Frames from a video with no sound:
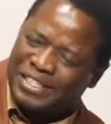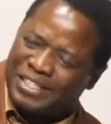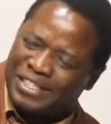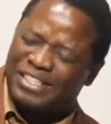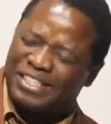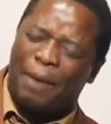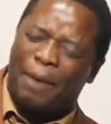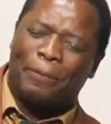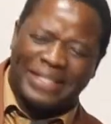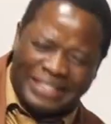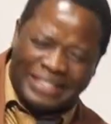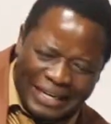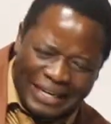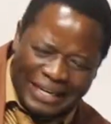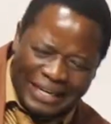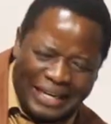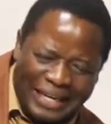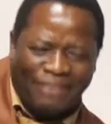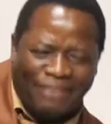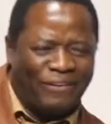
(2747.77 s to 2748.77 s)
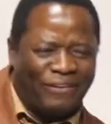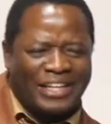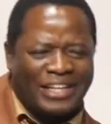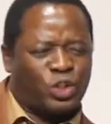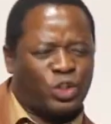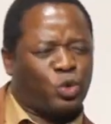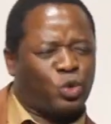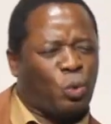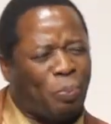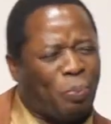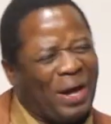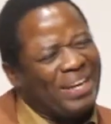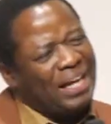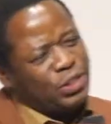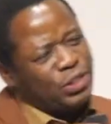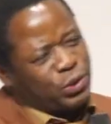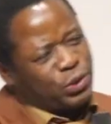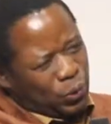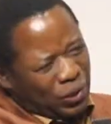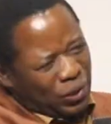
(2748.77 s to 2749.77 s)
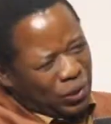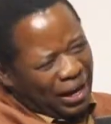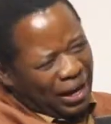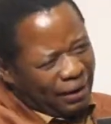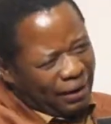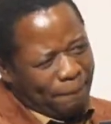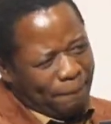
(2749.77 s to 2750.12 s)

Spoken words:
shall be delivered supernaturally.